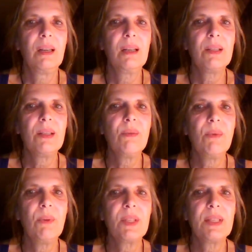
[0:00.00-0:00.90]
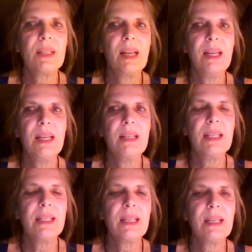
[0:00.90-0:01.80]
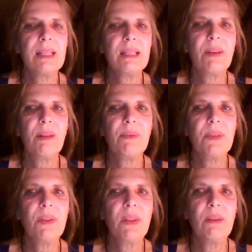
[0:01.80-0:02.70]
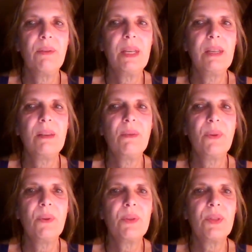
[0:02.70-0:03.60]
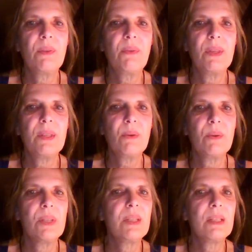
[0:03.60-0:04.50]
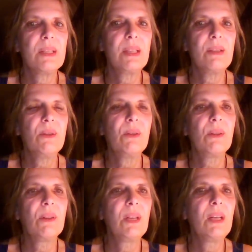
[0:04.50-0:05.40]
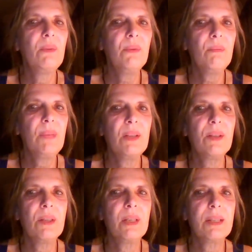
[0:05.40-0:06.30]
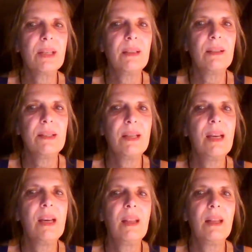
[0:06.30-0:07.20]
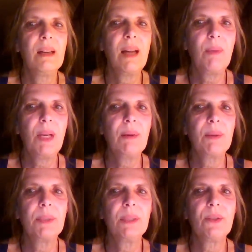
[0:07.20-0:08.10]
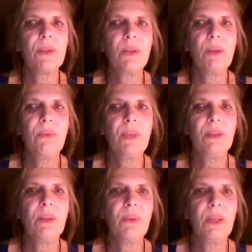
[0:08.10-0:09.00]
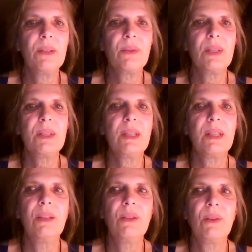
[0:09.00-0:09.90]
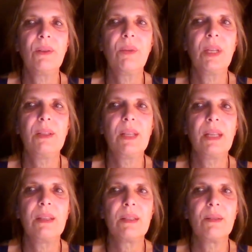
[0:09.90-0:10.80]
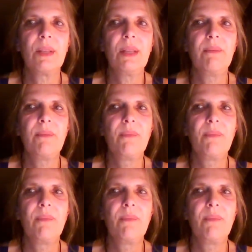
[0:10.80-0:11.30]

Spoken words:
Also, we will study and discuss relevant theory. The focus of this course is that you learn information and skills that are applicable to your field of interest and your career in industry.